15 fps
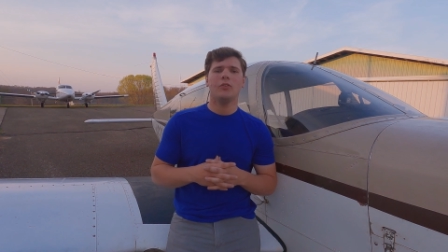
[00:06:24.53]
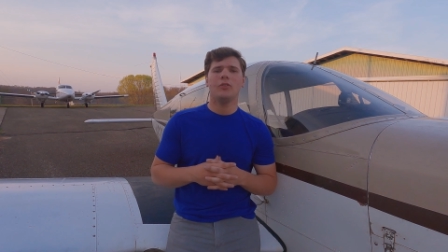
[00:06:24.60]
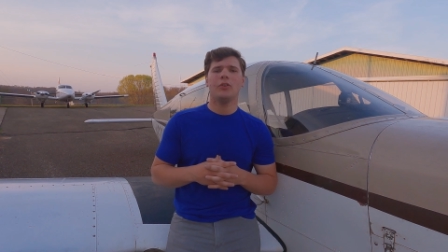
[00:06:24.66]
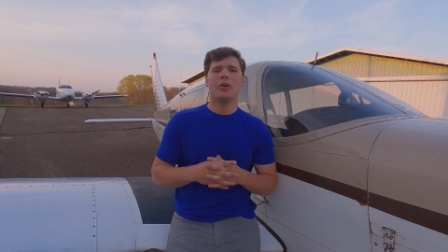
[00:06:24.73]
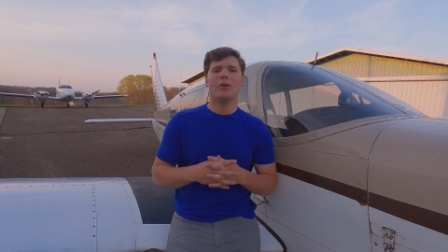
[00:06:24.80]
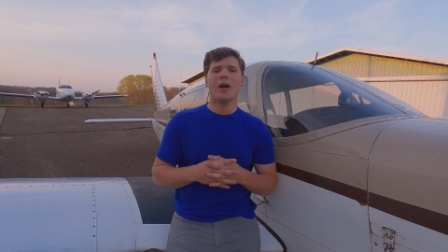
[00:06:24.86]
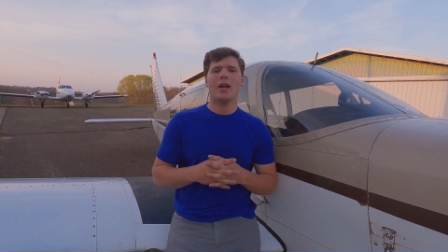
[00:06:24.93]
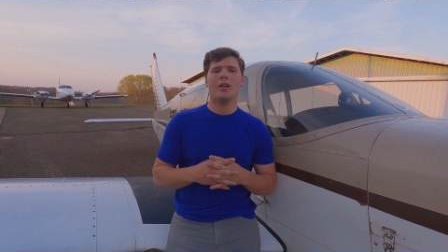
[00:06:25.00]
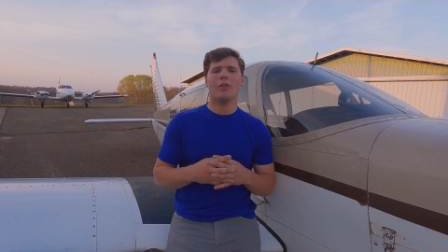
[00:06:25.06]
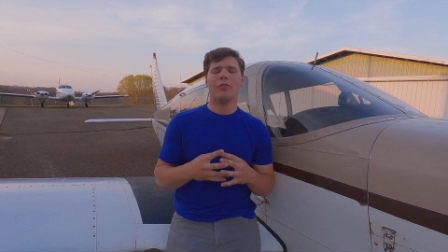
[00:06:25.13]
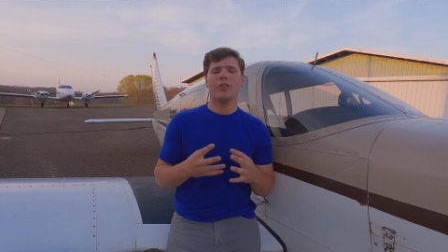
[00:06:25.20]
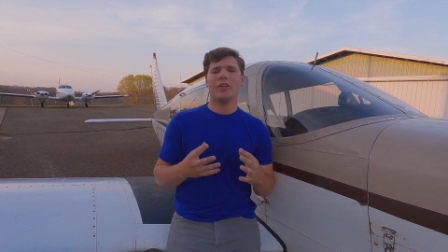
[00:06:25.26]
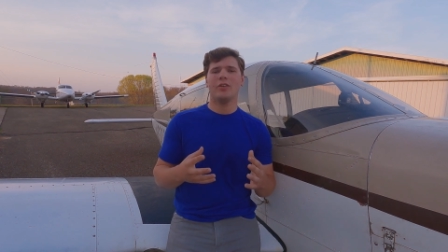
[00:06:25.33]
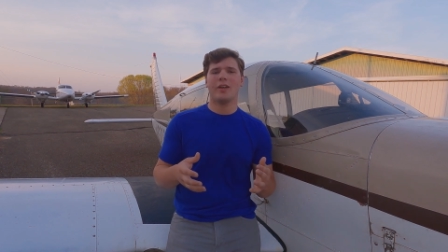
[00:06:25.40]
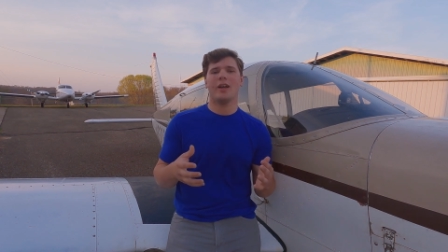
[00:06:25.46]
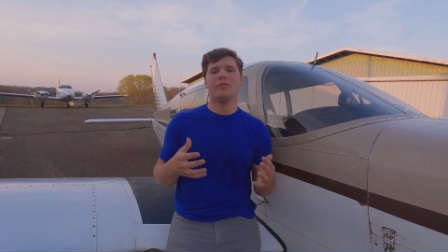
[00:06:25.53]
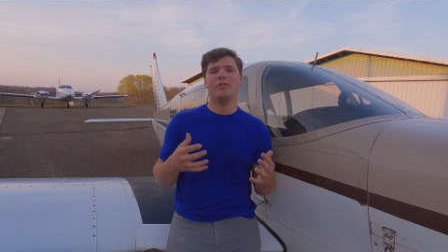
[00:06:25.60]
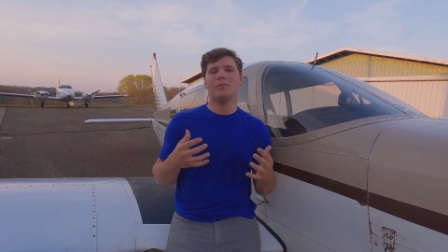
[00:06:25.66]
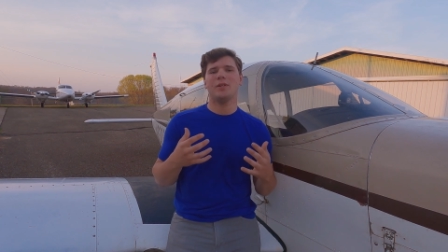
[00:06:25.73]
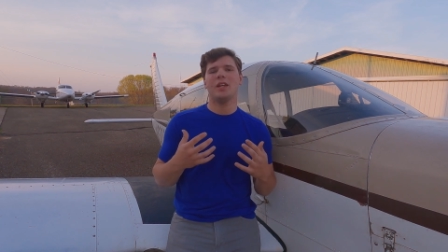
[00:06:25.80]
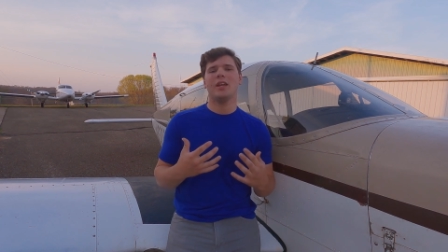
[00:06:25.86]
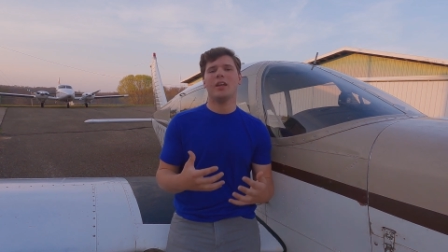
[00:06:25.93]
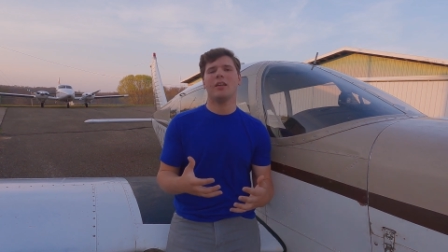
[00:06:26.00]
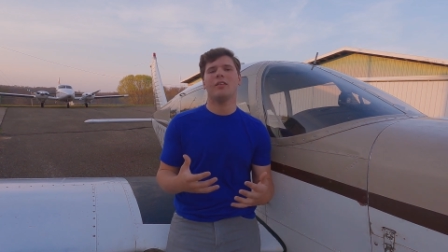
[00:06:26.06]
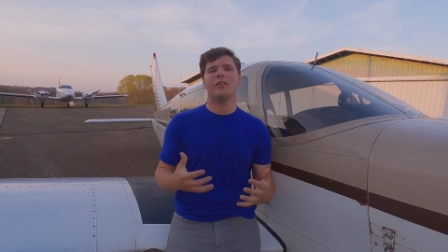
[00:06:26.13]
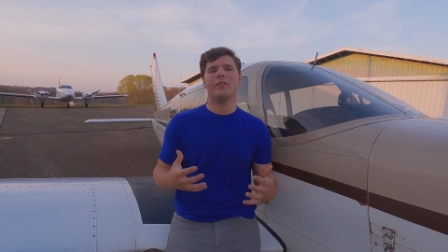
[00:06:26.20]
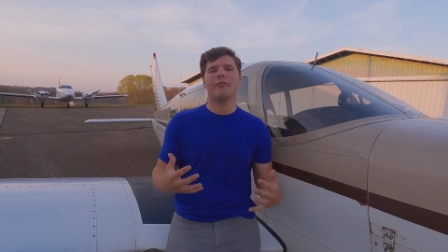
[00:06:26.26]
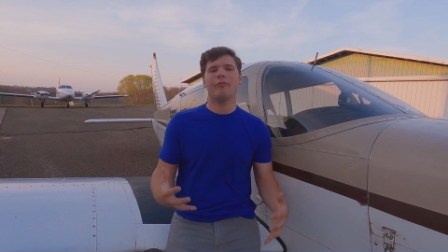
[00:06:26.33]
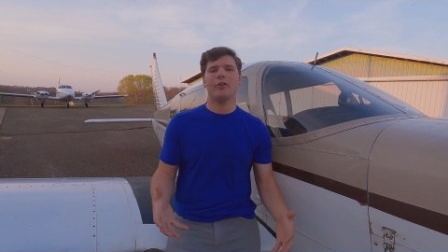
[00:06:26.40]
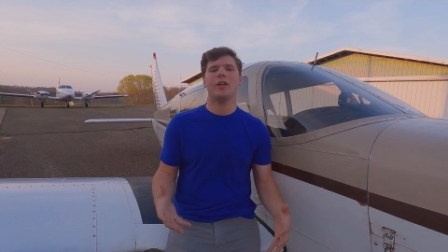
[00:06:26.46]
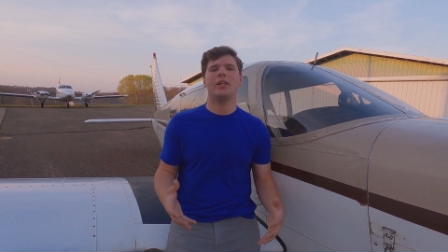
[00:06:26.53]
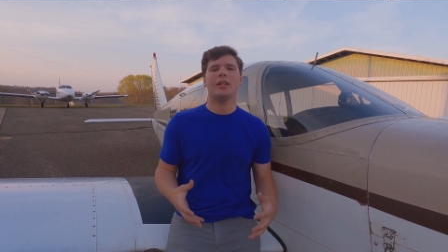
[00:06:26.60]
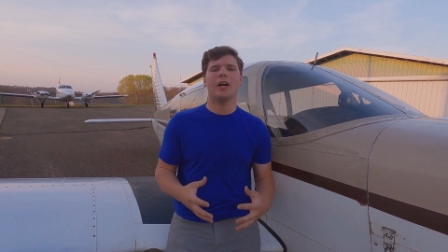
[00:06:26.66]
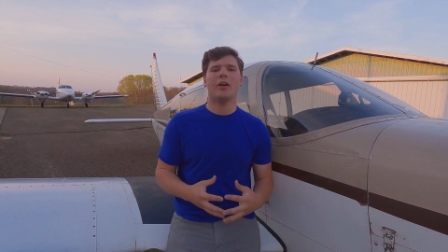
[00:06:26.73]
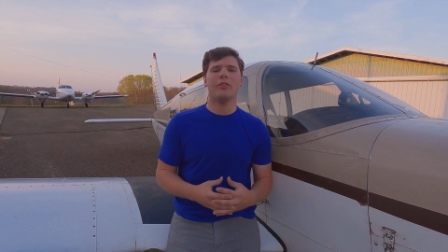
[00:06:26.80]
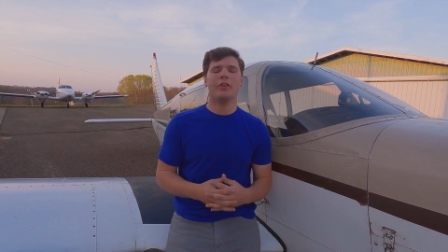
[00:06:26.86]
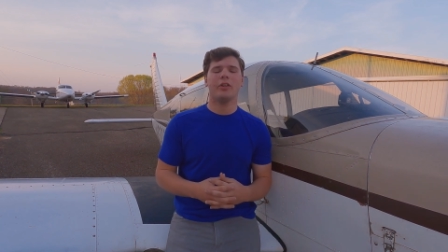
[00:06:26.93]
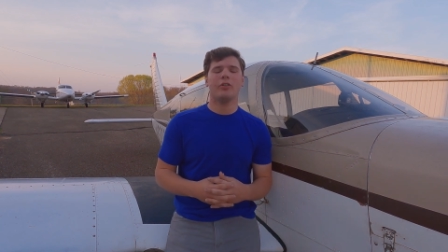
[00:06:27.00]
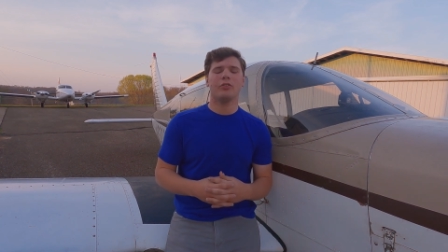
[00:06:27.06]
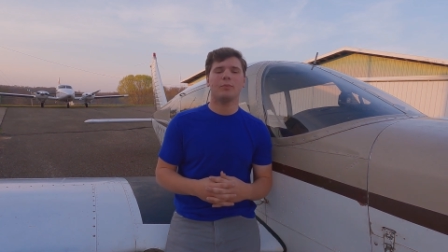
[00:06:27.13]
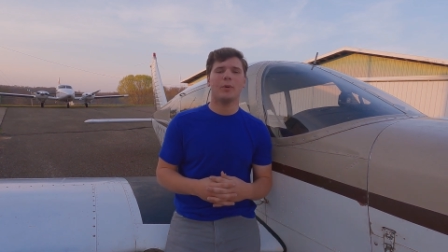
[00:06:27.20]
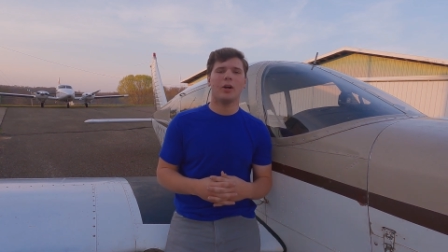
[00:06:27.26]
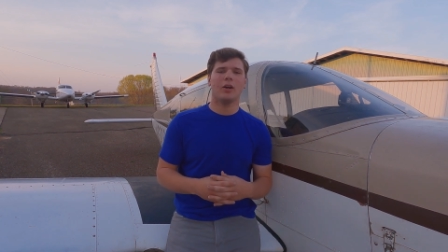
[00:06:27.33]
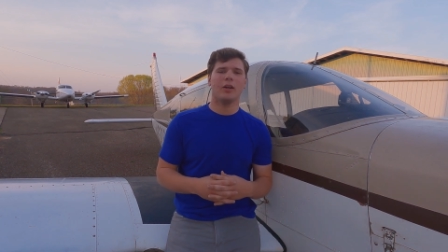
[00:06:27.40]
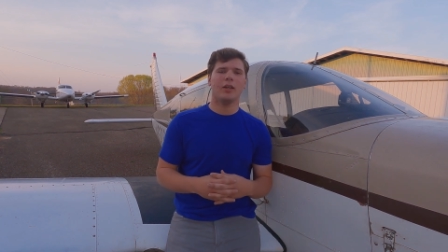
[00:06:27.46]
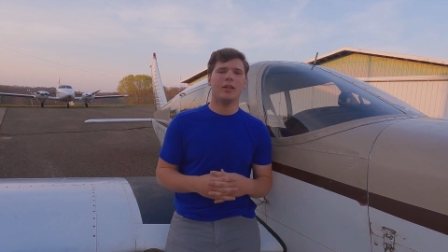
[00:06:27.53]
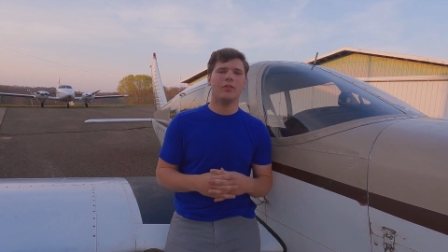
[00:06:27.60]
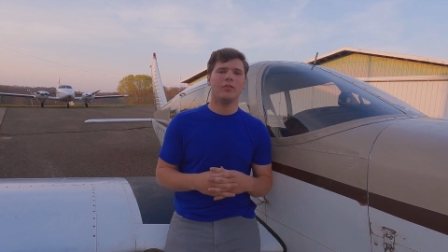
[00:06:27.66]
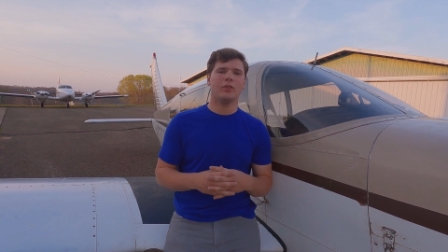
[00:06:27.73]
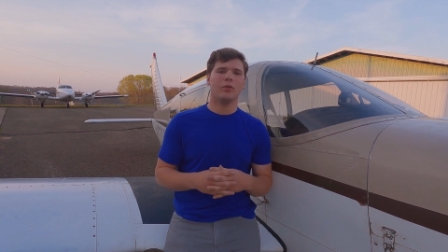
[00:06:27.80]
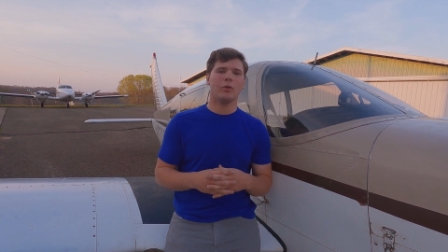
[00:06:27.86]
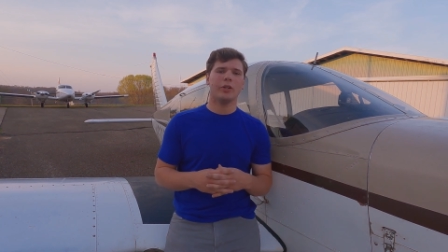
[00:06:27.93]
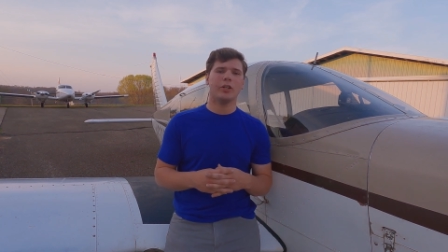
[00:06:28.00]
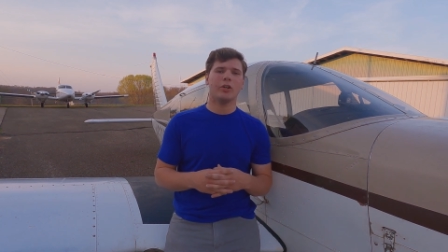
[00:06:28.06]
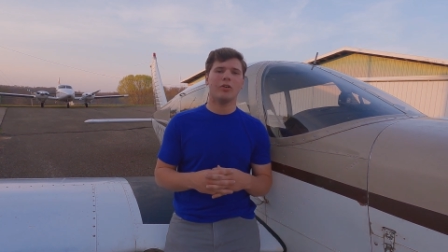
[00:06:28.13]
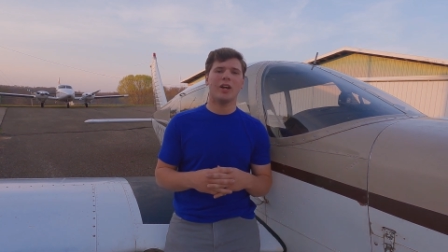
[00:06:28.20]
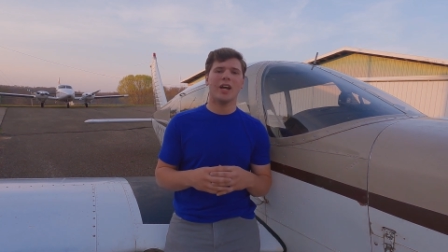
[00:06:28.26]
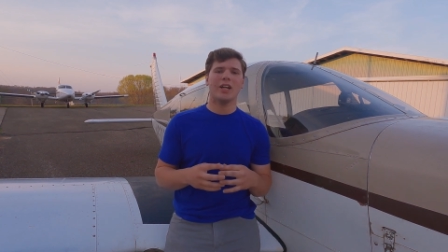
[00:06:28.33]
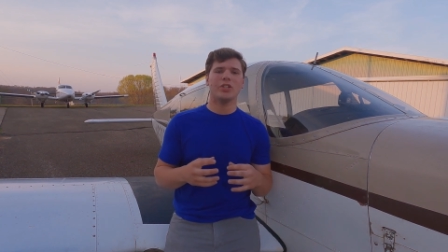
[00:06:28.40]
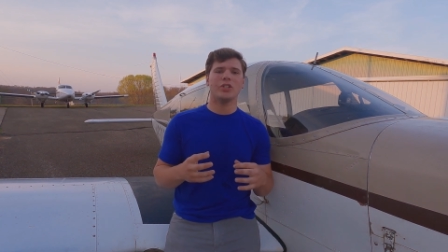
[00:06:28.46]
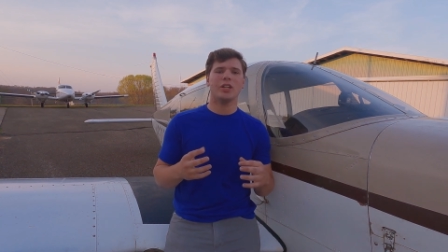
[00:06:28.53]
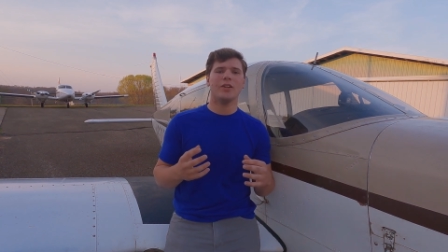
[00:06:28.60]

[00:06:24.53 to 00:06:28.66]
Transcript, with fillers: So I don't think you have to be freaked out that your spar is going to crash,